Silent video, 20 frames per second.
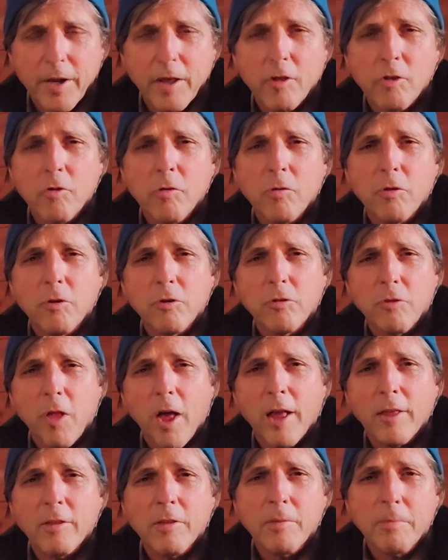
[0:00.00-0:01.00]
And so there's
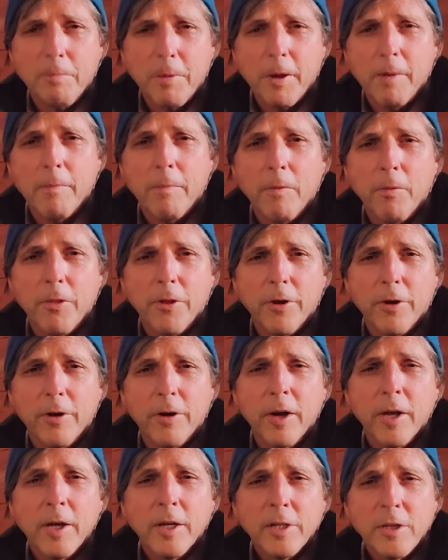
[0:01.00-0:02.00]
lots of people that
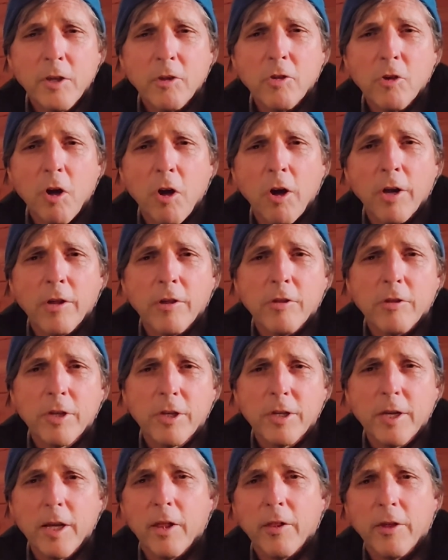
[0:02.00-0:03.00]
are
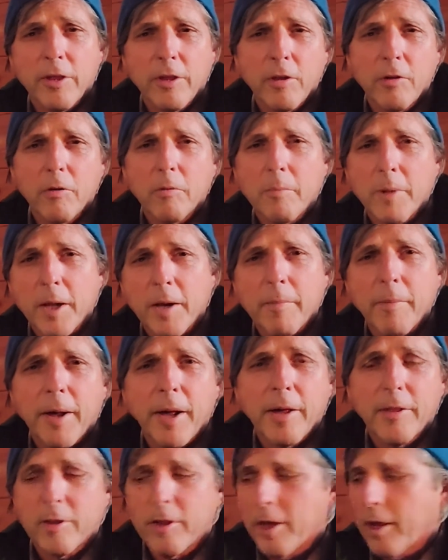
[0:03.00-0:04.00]
dishonestly telling you,
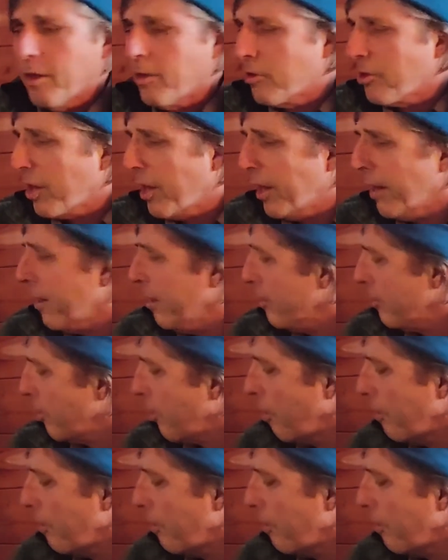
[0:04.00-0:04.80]
minimizing and saying it's all